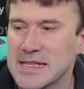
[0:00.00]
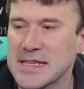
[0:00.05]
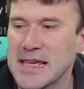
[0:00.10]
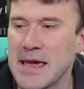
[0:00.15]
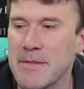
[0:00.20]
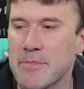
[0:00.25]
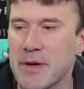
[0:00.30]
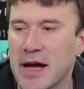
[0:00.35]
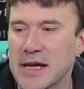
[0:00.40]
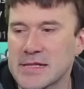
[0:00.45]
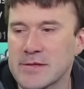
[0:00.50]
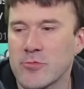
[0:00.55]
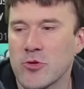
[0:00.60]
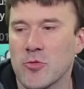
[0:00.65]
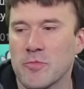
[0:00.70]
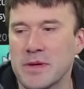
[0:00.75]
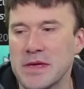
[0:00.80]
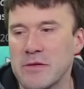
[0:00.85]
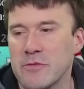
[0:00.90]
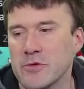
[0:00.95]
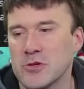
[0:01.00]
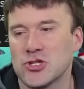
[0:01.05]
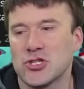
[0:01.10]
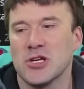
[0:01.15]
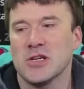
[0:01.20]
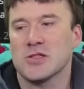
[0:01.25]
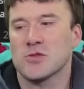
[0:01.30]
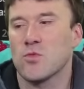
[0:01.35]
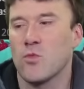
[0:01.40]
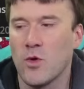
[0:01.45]
this game possible to beat with
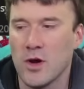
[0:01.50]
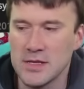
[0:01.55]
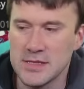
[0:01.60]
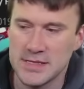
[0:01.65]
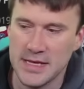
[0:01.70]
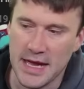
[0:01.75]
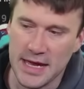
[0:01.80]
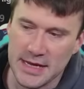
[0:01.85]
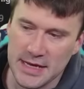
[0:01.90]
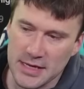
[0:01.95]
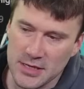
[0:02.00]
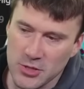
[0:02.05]
just one deck?